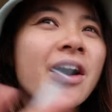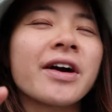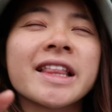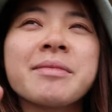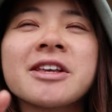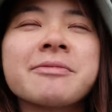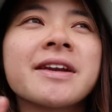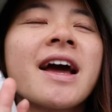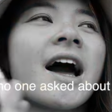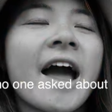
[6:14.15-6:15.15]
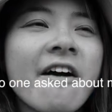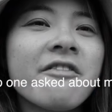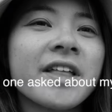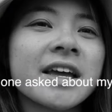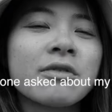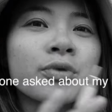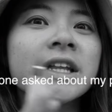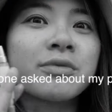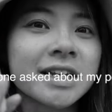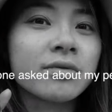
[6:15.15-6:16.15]
Okay, let me explain. I have like
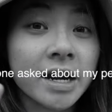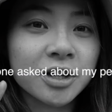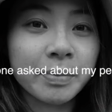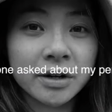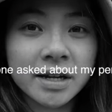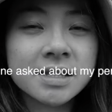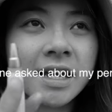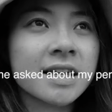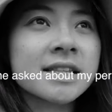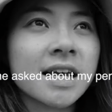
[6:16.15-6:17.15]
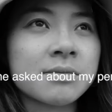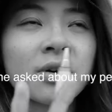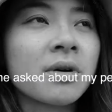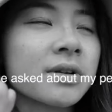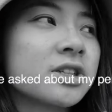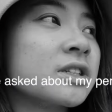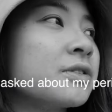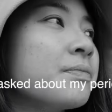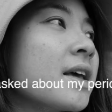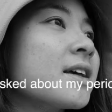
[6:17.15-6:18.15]
really, really irregular periods. I think it's like some hormonal issue.